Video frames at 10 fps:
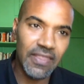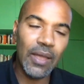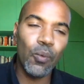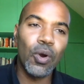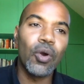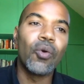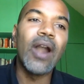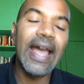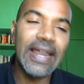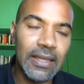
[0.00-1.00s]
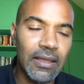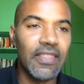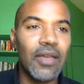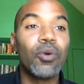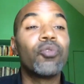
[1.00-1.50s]
they were writing,
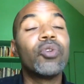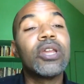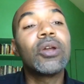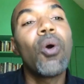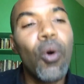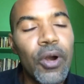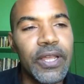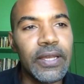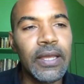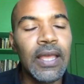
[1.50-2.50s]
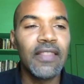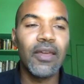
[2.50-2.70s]
they were recording,